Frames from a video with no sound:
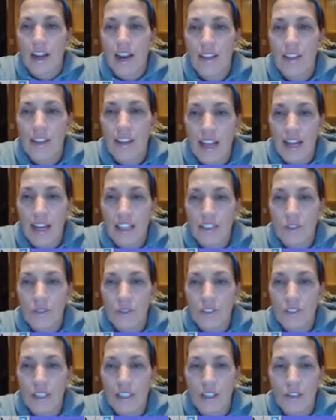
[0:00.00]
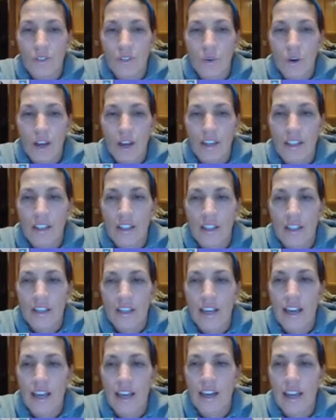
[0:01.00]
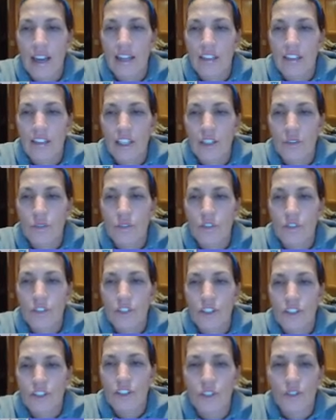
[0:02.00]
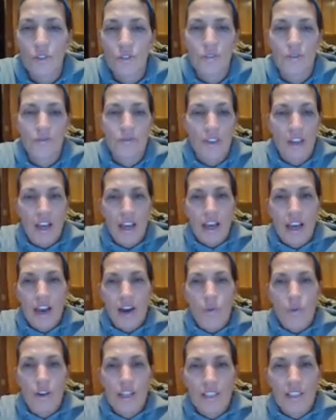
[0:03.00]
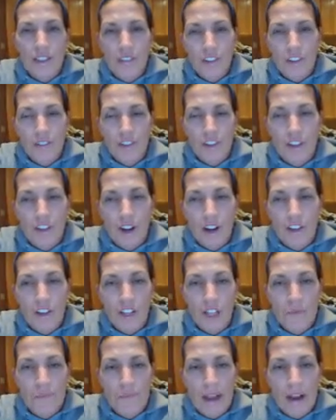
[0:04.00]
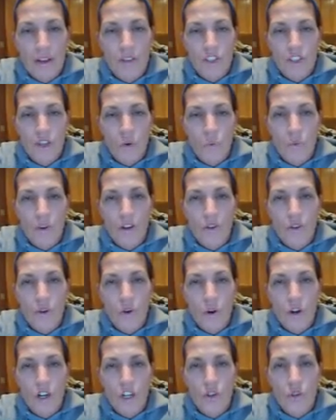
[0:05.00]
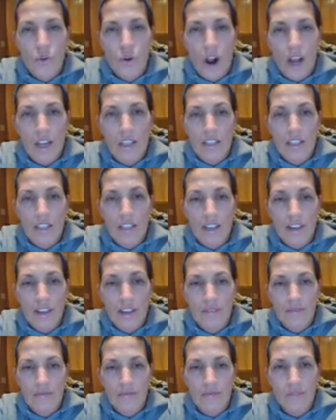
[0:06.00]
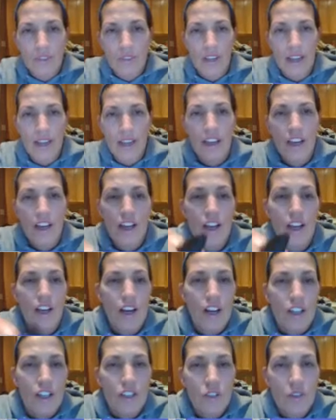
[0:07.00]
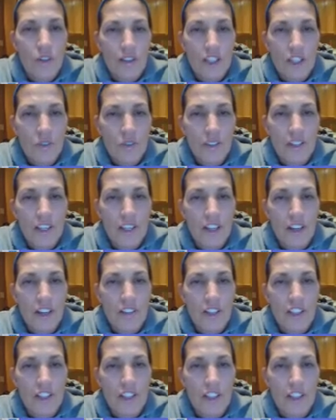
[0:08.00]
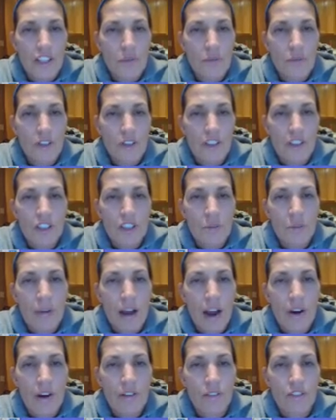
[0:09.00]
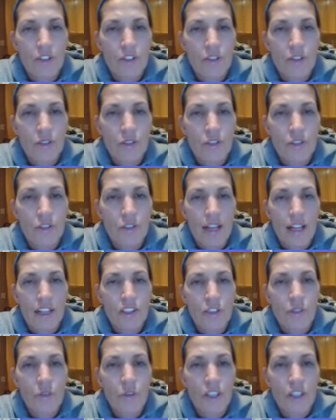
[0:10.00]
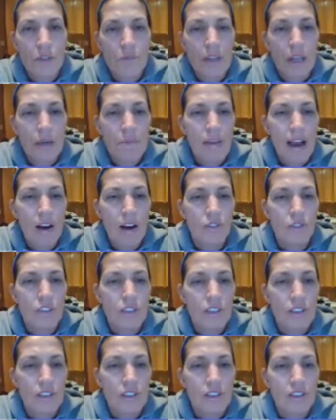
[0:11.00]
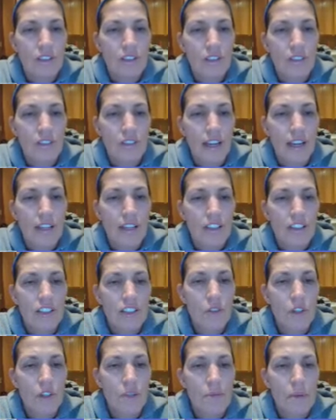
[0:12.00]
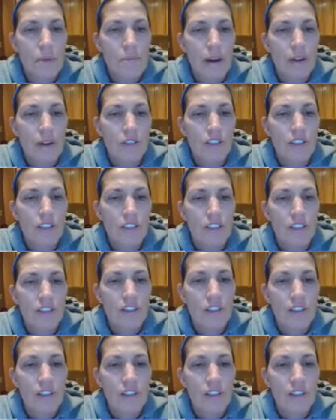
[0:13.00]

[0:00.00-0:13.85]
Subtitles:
And then x equals -1 and x equals 2. We just have to figure out, do they bounce, wiggle, or cross there? Okay, so this one here, this is a power of 2, so that's going to be a bounce. Okay, this is going to be a bouncer.